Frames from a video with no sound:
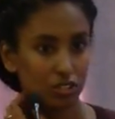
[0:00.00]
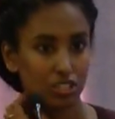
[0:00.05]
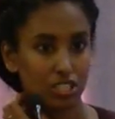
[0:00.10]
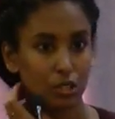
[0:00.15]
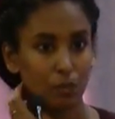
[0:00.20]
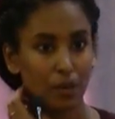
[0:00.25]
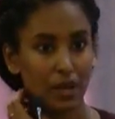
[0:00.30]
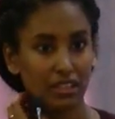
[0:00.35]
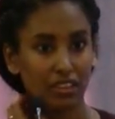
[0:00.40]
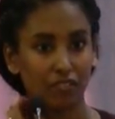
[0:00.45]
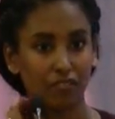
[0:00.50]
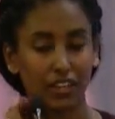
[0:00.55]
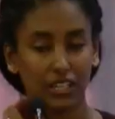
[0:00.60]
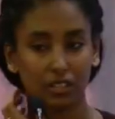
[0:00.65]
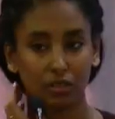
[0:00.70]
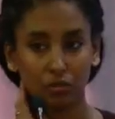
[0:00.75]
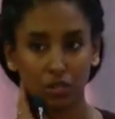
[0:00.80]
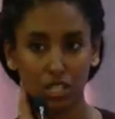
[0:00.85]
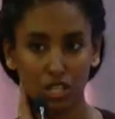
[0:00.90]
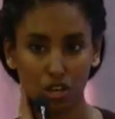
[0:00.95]
despite the
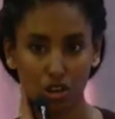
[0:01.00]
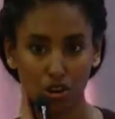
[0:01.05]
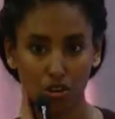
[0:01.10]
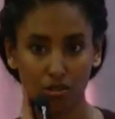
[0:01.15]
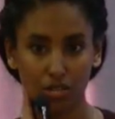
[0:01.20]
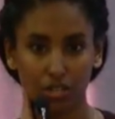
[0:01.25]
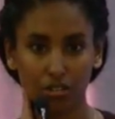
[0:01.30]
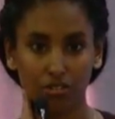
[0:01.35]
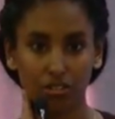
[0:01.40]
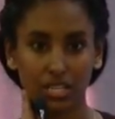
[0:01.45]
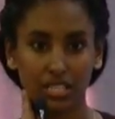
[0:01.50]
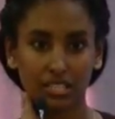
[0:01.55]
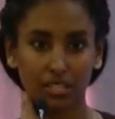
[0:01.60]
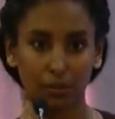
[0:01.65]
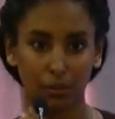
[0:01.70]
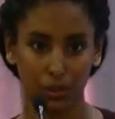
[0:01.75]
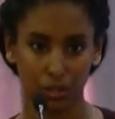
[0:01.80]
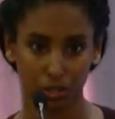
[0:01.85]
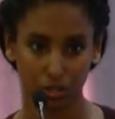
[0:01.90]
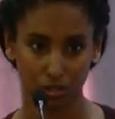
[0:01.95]
fact that we know it creates
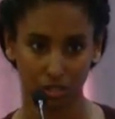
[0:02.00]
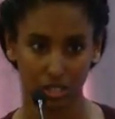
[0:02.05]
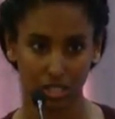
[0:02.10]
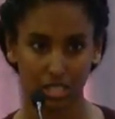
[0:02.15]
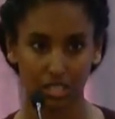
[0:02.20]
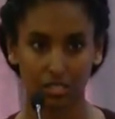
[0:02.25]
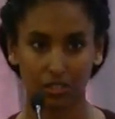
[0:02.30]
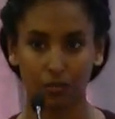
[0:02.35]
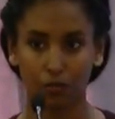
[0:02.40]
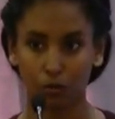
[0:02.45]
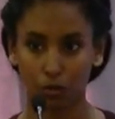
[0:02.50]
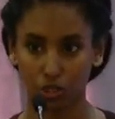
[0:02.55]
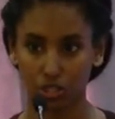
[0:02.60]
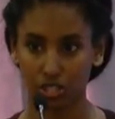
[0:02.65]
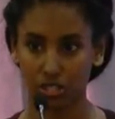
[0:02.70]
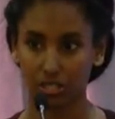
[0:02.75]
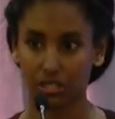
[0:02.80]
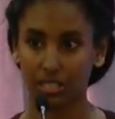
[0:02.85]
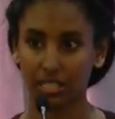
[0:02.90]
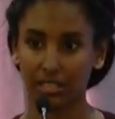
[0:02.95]
opportunities,
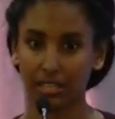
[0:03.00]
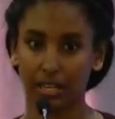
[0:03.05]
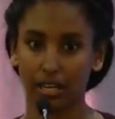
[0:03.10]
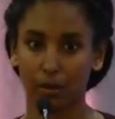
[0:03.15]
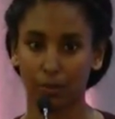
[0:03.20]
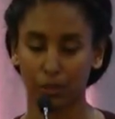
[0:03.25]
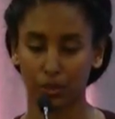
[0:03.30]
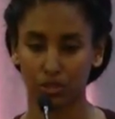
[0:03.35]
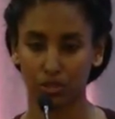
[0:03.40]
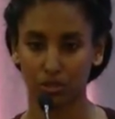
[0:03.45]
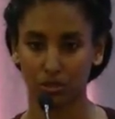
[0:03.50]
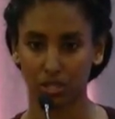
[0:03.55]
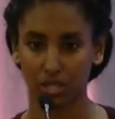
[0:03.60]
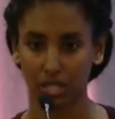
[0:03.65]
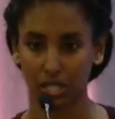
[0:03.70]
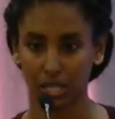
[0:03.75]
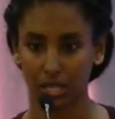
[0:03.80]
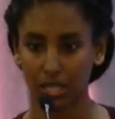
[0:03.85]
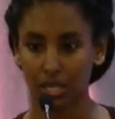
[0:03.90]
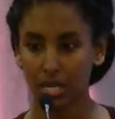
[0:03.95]
unfortunately that
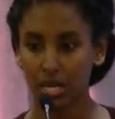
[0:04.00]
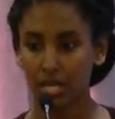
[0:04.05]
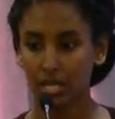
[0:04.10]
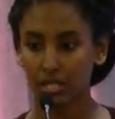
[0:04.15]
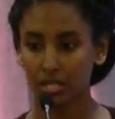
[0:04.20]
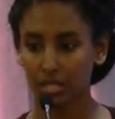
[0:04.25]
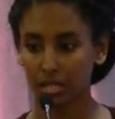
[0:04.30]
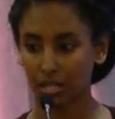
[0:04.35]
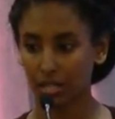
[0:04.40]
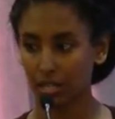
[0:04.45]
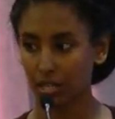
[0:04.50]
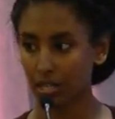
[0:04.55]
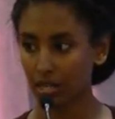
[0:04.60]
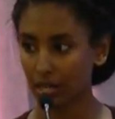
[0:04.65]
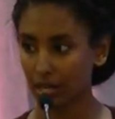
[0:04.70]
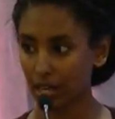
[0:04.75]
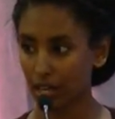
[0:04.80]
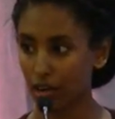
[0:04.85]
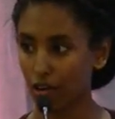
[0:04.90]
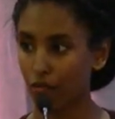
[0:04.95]
opportunity to
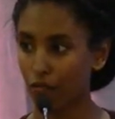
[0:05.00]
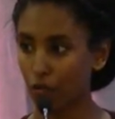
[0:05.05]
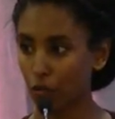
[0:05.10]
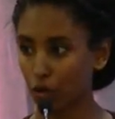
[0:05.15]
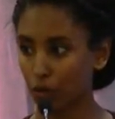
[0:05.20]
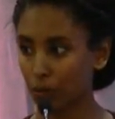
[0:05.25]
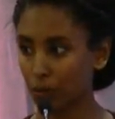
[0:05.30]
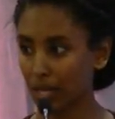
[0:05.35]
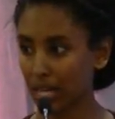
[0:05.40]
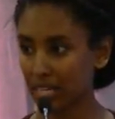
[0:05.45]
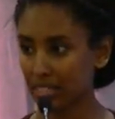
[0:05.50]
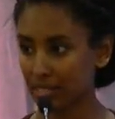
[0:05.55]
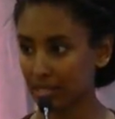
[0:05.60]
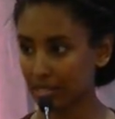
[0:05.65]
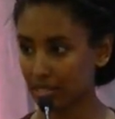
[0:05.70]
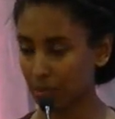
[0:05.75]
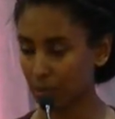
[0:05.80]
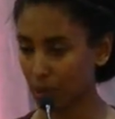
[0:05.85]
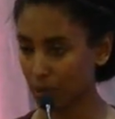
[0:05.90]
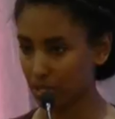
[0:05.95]
get affordable
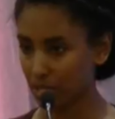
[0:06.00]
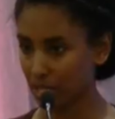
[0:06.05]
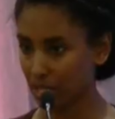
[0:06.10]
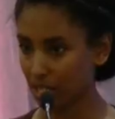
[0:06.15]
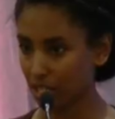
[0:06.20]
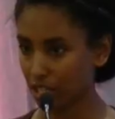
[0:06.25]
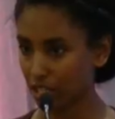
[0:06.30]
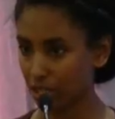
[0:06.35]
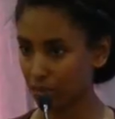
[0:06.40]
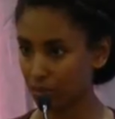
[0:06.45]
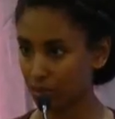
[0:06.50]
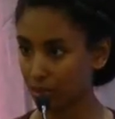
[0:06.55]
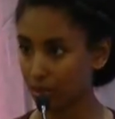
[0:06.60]
access to post-secondary